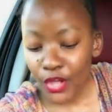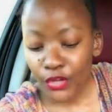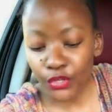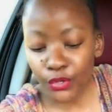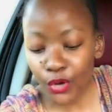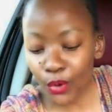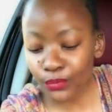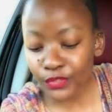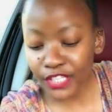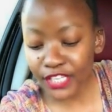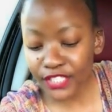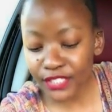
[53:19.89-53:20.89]
You don't
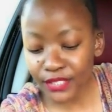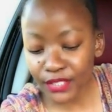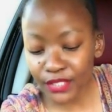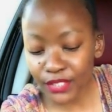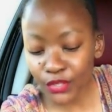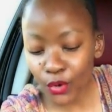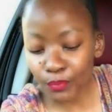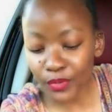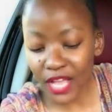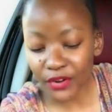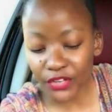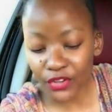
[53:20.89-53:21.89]
need no
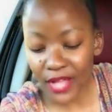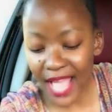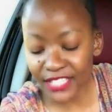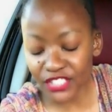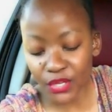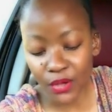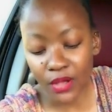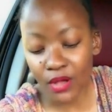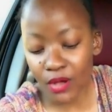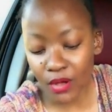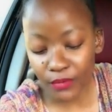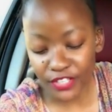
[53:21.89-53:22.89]
blood on your hands
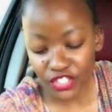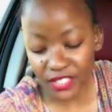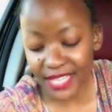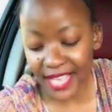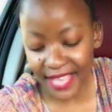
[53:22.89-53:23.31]
no he's just like